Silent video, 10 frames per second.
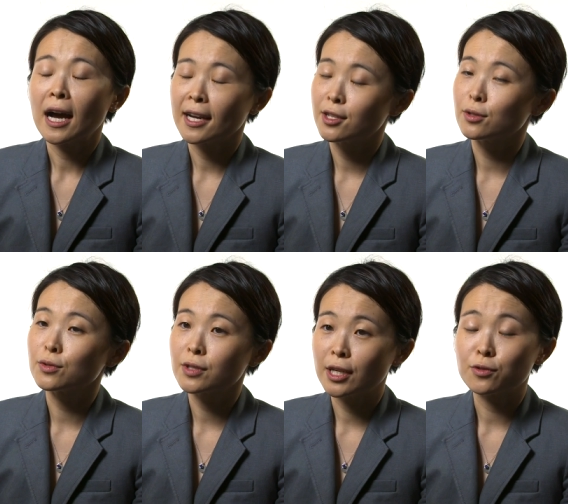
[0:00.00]
high
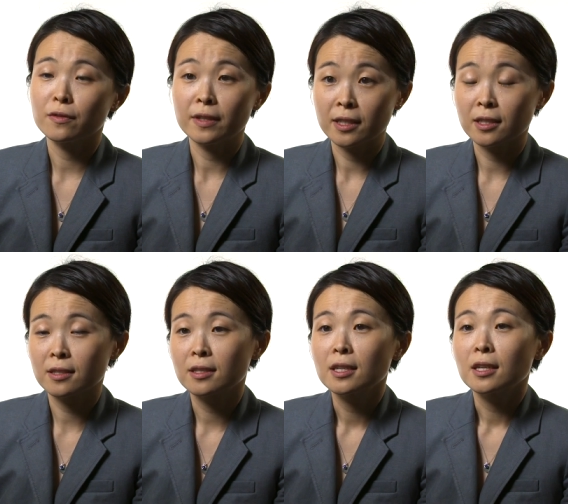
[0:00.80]
dose
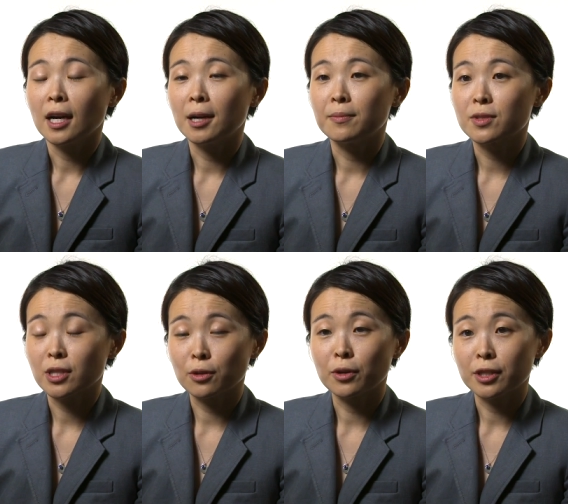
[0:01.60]
intravenous um,
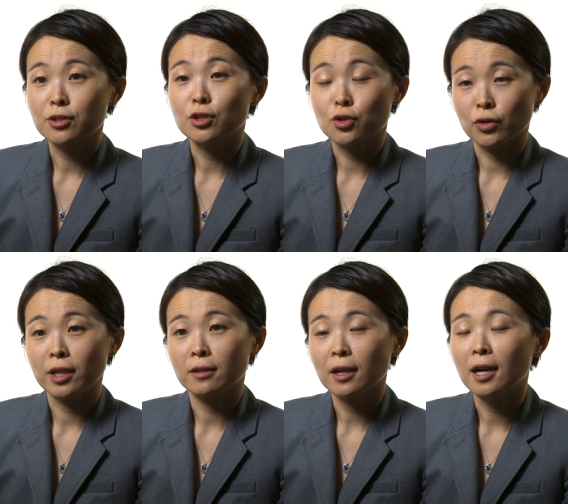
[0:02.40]
steroids to
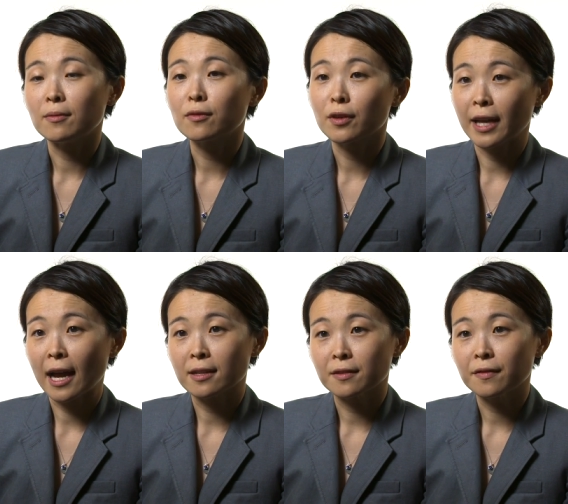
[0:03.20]
treat um, for the
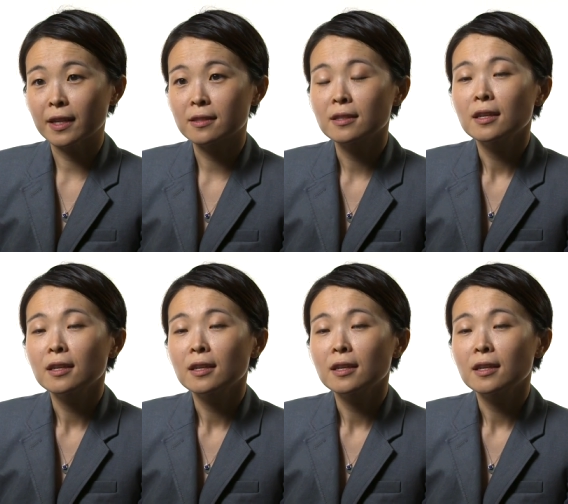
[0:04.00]
active phase.